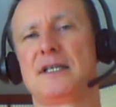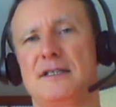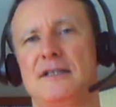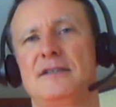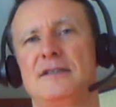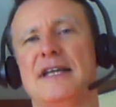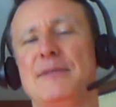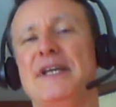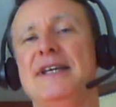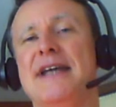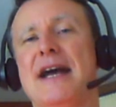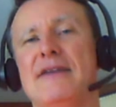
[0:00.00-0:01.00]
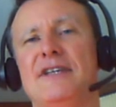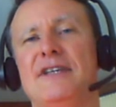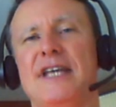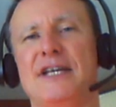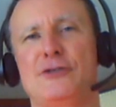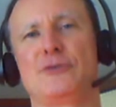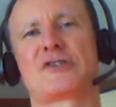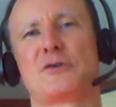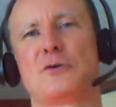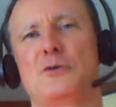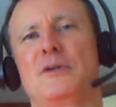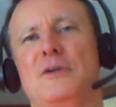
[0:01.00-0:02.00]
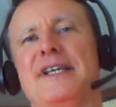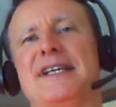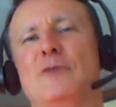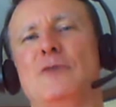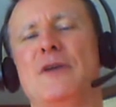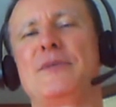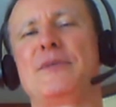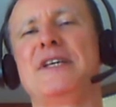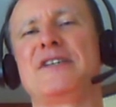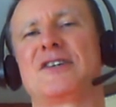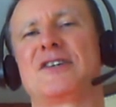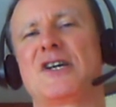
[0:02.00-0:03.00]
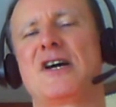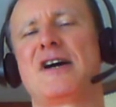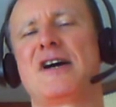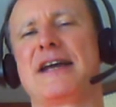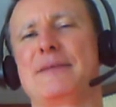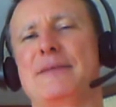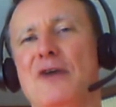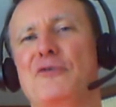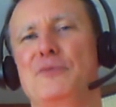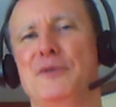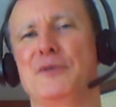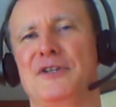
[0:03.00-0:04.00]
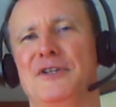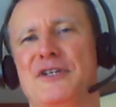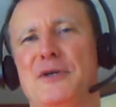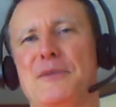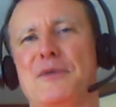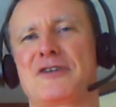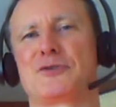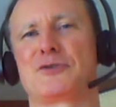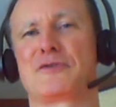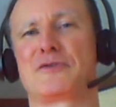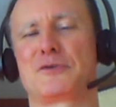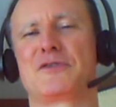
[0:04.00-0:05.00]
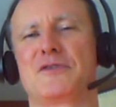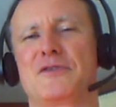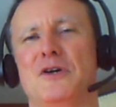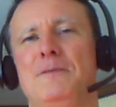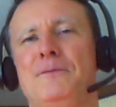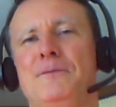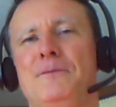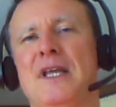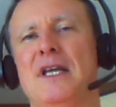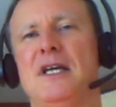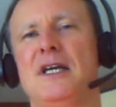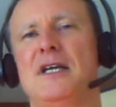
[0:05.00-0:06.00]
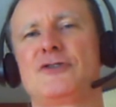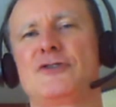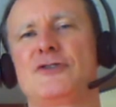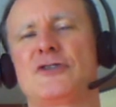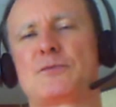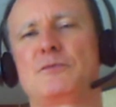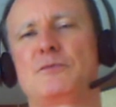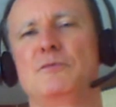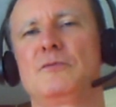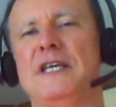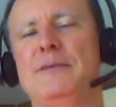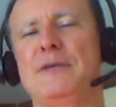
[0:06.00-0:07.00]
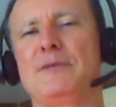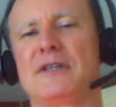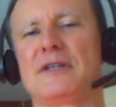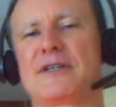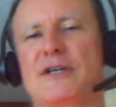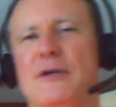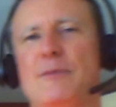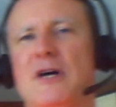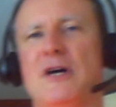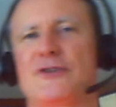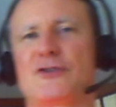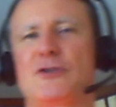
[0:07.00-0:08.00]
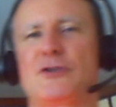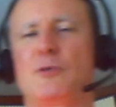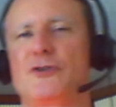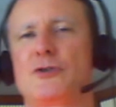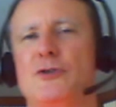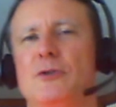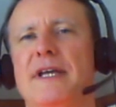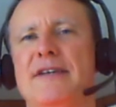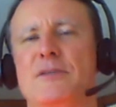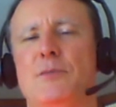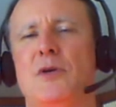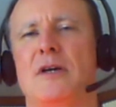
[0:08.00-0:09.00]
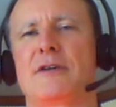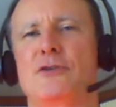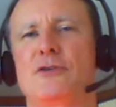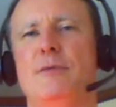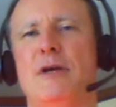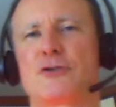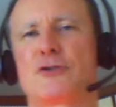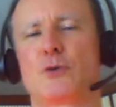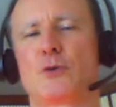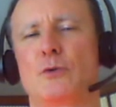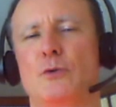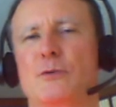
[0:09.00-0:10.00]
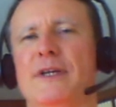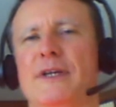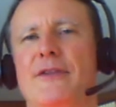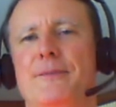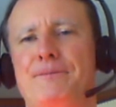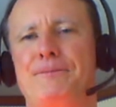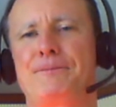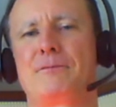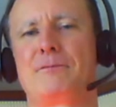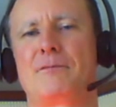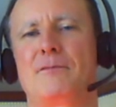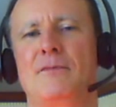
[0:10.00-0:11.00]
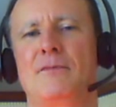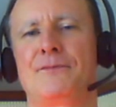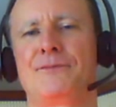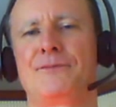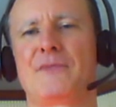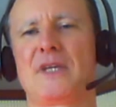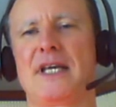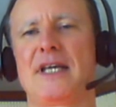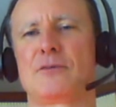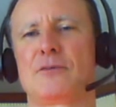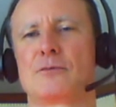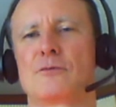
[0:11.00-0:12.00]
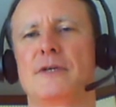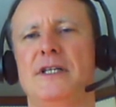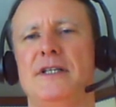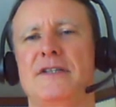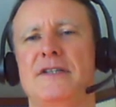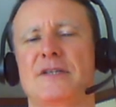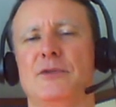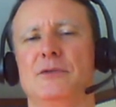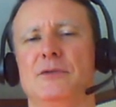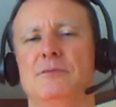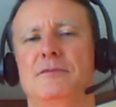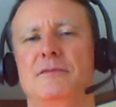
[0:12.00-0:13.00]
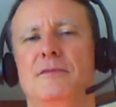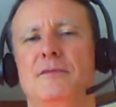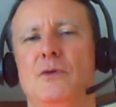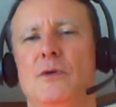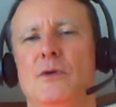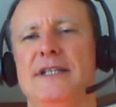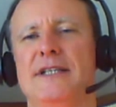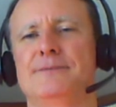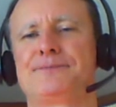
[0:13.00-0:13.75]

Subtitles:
let me navigate you slowly, one piece at a time, out of military posture. First of all, just keeping military posture, put your legs apart to about shoulder width. Okay, really simple. Great.